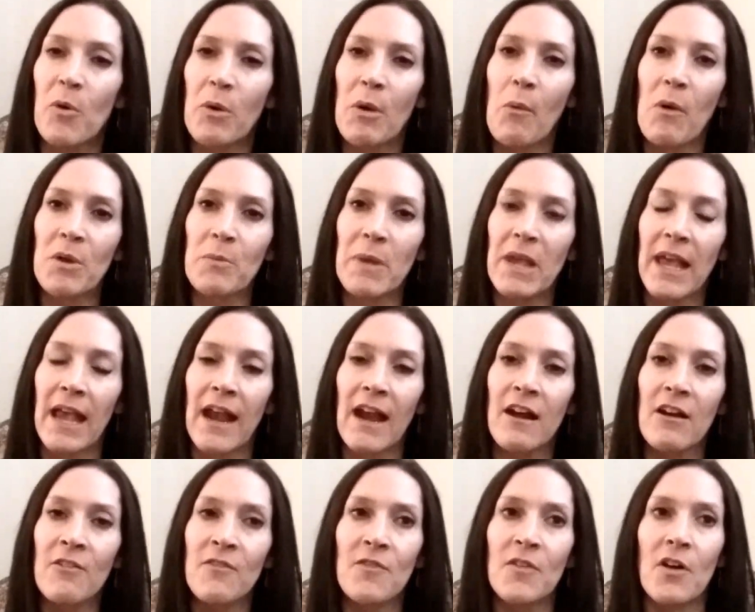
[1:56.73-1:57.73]
We want to be
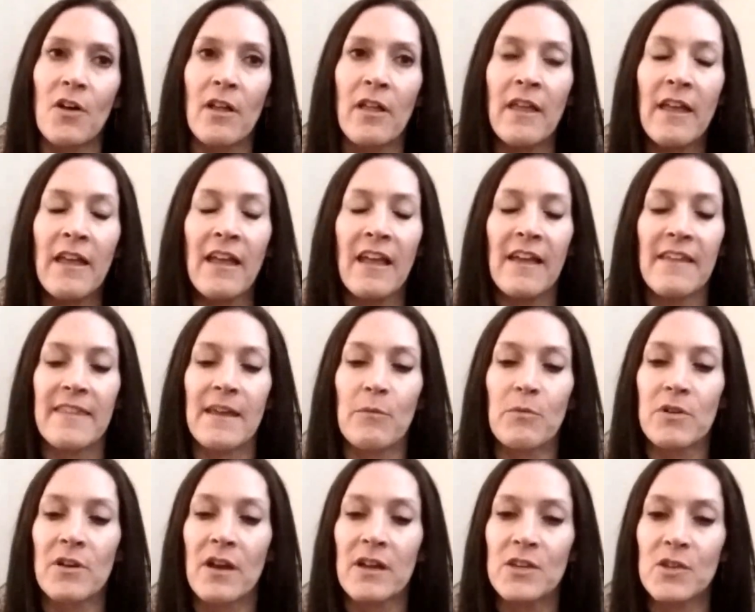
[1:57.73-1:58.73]
careful that
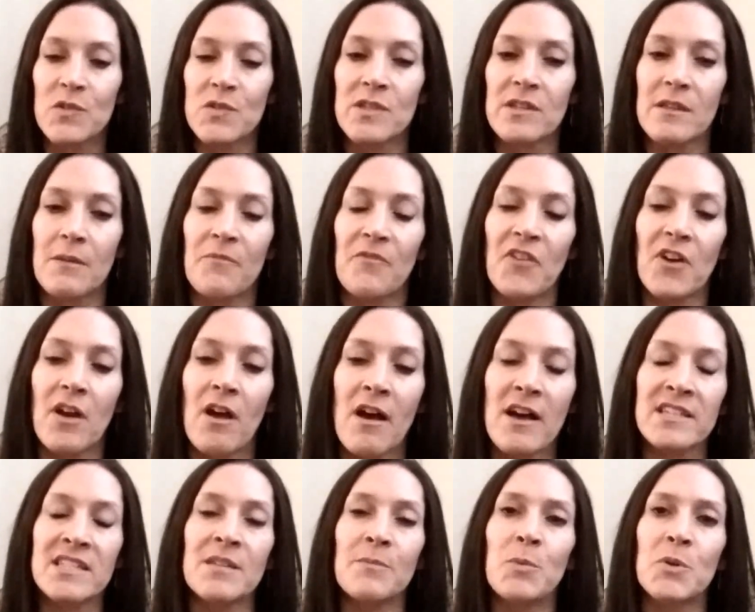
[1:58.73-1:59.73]
we're not using them for
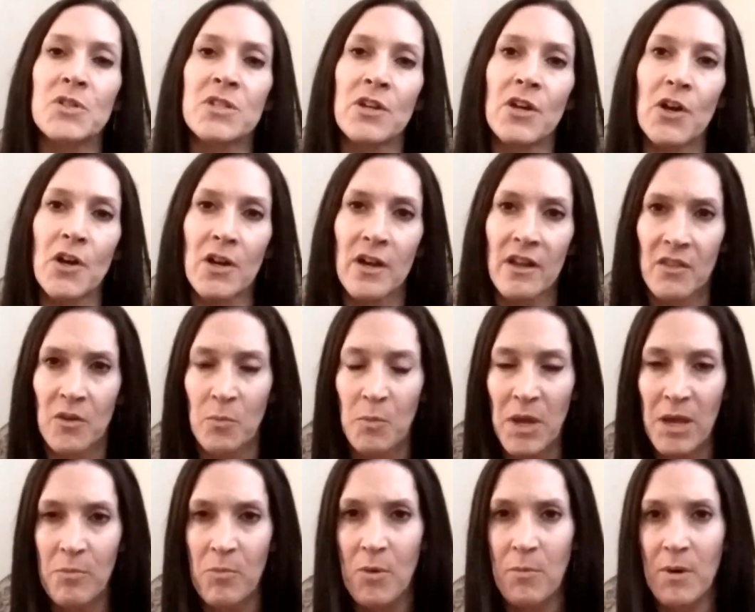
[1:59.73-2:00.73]
gossip or to hurt other
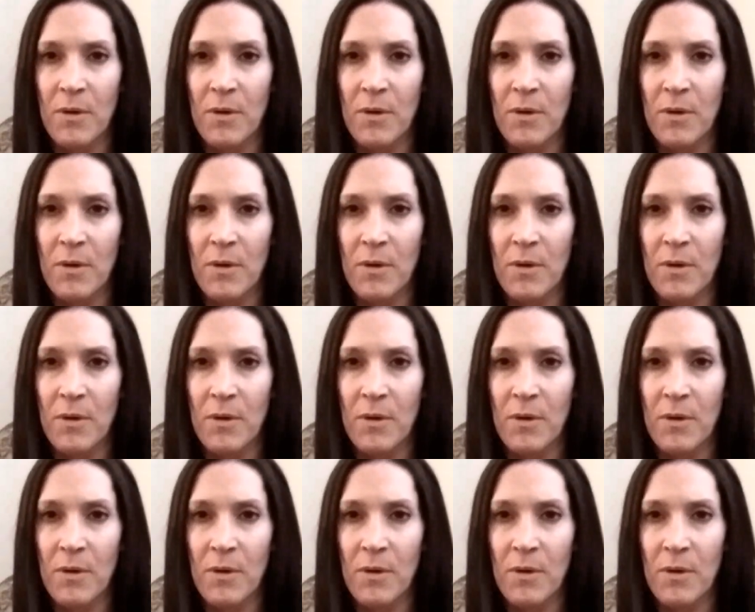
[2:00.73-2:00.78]
people,